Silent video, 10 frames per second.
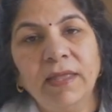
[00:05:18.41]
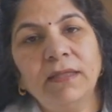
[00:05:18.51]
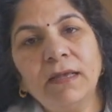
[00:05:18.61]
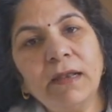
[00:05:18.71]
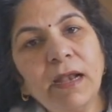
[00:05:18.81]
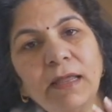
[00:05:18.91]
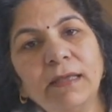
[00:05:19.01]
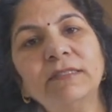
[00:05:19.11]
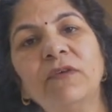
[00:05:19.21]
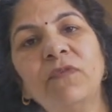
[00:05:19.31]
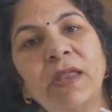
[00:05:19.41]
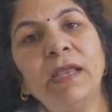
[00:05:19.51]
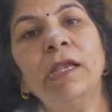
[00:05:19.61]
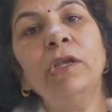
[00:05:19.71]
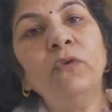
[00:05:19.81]
The grading is a very
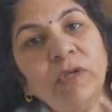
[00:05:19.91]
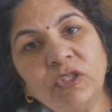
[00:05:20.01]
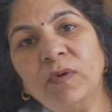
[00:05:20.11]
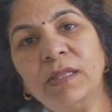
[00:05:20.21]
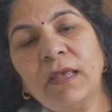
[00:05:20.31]
individual